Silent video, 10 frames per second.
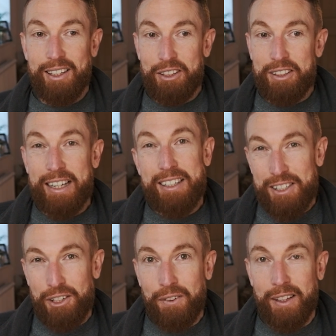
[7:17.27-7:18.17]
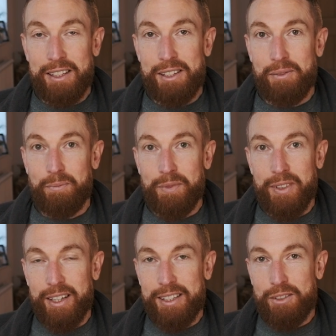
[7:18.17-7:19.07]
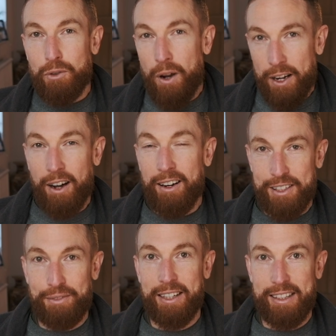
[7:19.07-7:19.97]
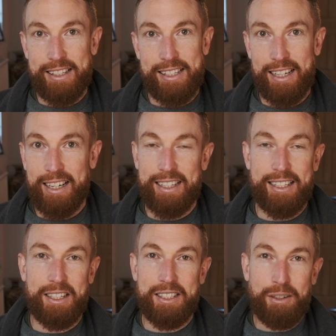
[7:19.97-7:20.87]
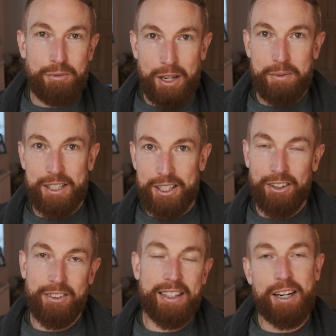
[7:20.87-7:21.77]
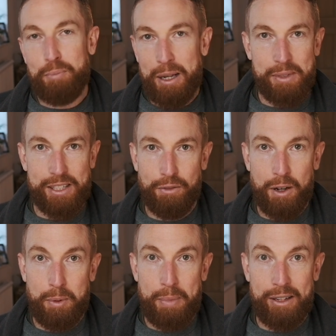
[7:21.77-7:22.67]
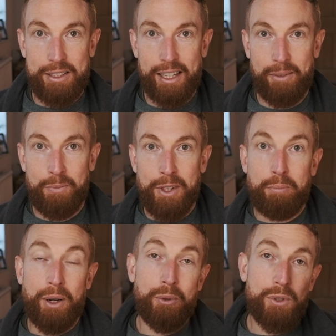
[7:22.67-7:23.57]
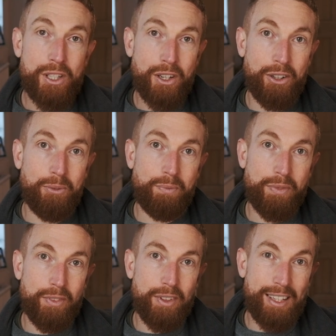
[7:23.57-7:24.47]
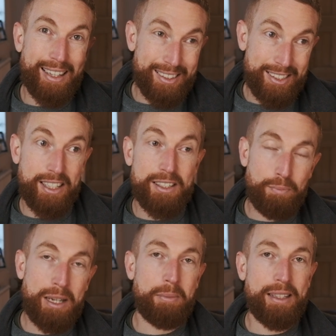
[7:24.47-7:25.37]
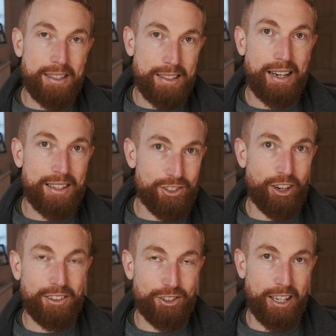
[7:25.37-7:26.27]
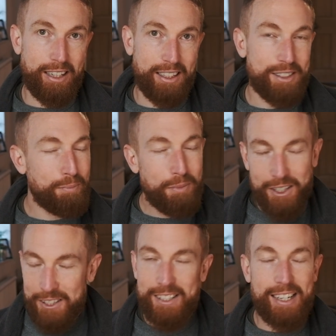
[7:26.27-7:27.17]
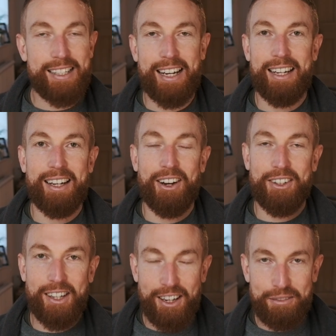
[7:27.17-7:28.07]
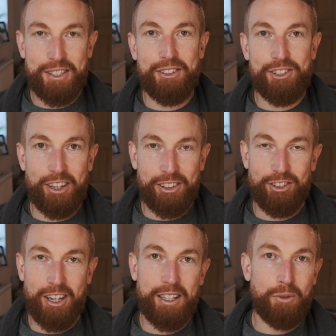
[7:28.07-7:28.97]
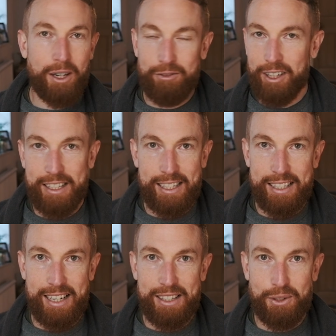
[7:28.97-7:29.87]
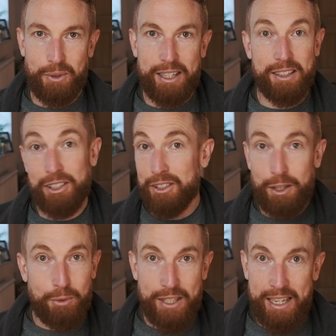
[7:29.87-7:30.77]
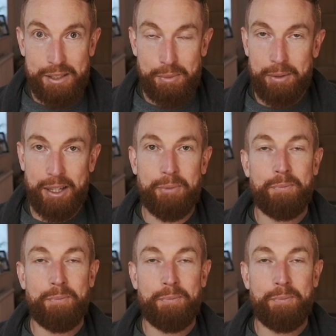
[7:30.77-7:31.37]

that does 2 things. It's quite hard to fit in the 6, and sometimes I don't, and then I beat myself up about it, but also it does make me neglect strength training. As much as I say I'd love to do strength training while I'm running 6 days a week and do double days maybe,